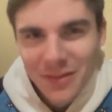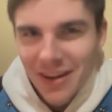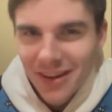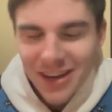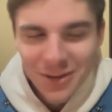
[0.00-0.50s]

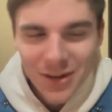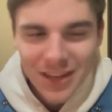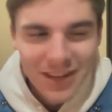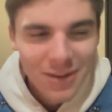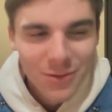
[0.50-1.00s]
very annoying
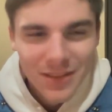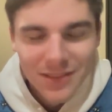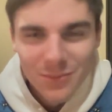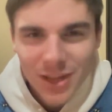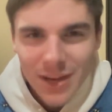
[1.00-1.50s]
to deal with
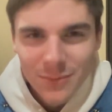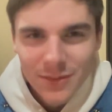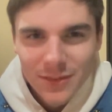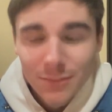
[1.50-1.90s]
sometimes.